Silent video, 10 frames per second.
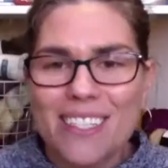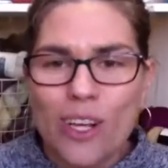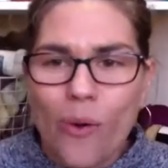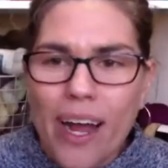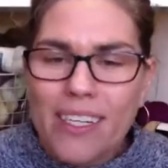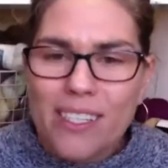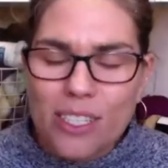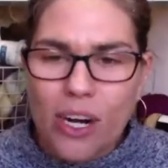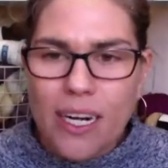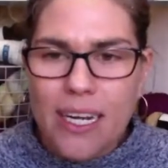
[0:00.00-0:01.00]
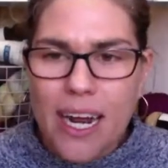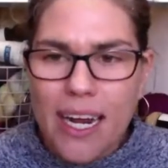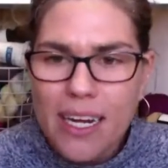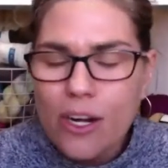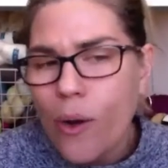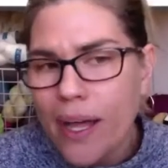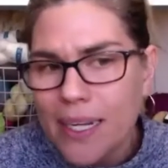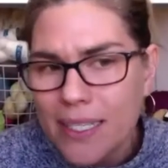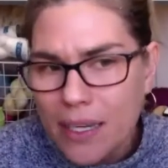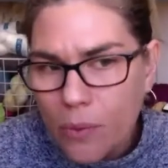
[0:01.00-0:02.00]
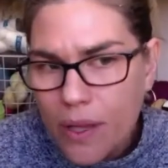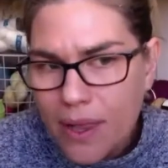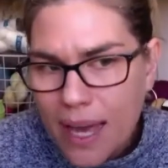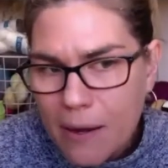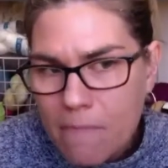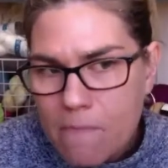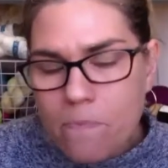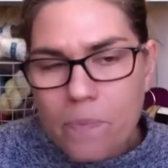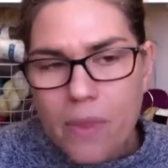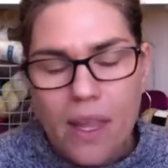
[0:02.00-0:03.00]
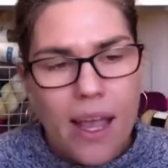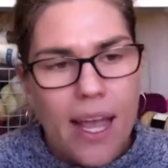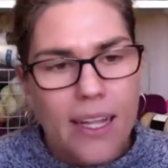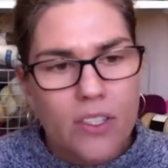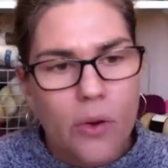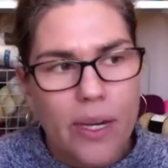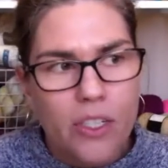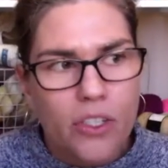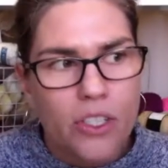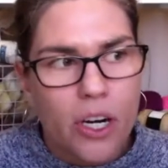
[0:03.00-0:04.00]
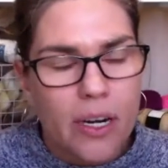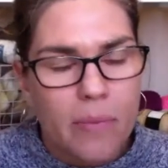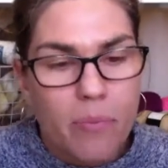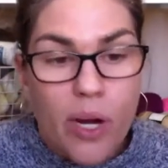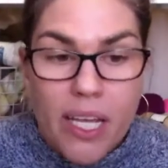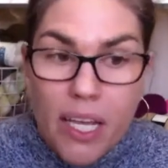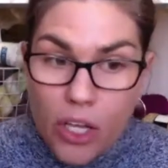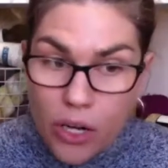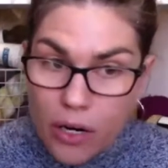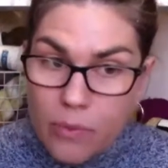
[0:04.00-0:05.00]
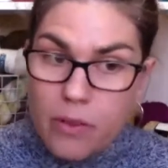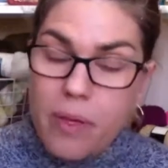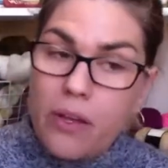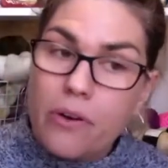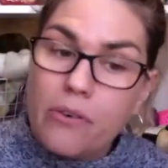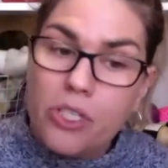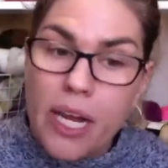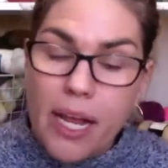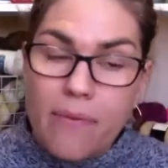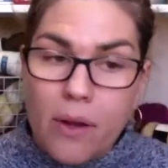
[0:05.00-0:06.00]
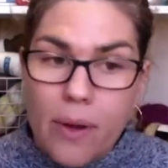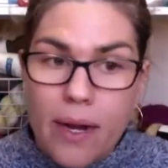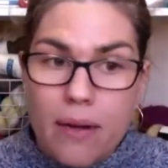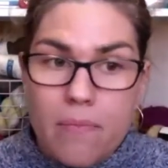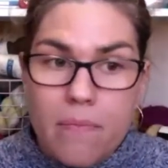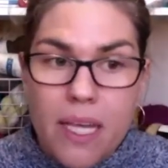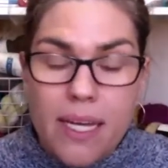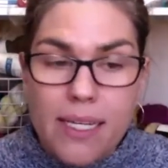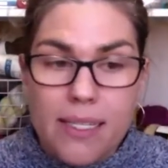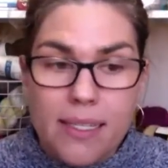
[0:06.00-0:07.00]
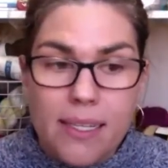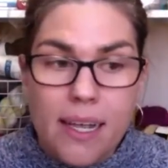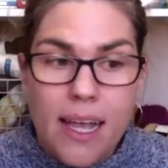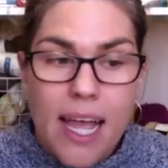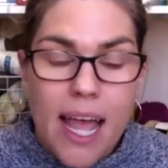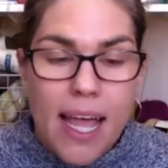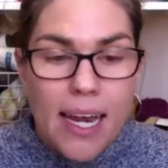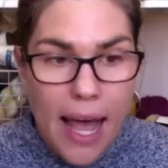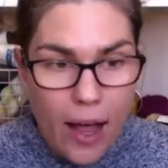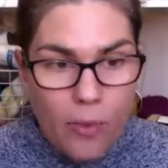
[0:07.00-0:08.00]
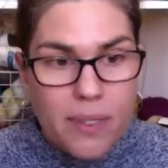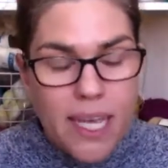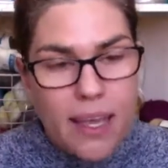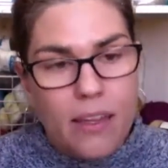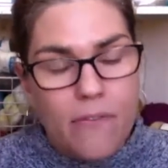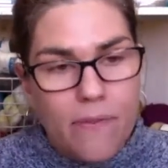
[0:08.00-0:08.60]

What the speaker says: so I didn't know how to deal with that. And so I just started bringing yarn with me and crochet everywhere because it helped take the